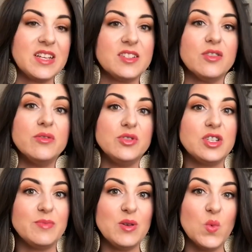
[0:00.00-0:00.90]
So
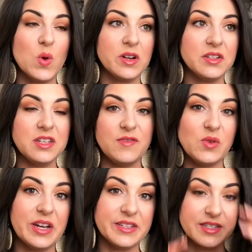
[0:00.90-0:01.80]
just be warned, if
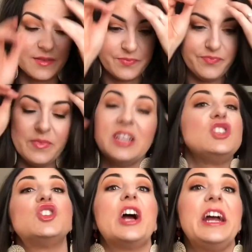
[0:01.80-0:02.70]
you guys
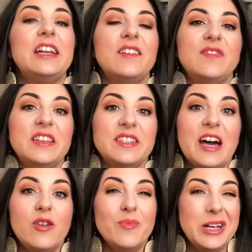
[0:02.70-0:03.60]
try any of these
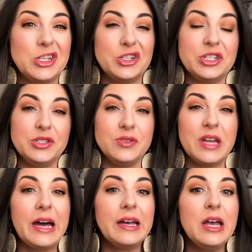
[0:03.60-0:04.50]
out, make sure to do
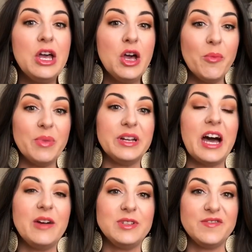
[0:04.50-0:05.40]
that. But
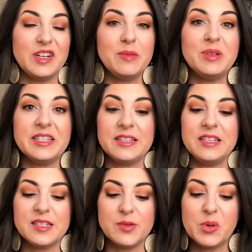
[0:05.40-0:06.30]
I was very
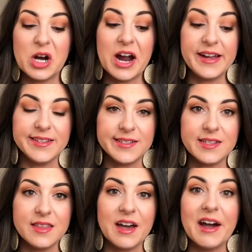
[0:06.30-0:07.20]
pleasantly
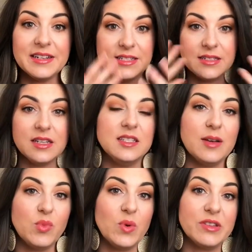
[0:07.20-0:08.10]
surprised that I didn't end
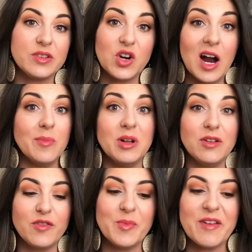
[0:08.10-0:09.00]
up with crap all
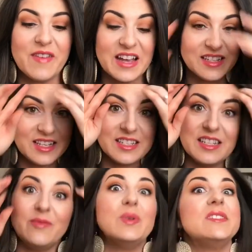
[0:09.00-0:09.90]
over my face because
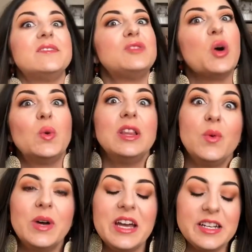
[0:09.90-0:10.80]
it was
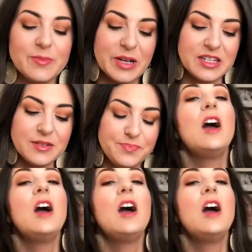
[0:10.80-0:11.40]
totally what I expected.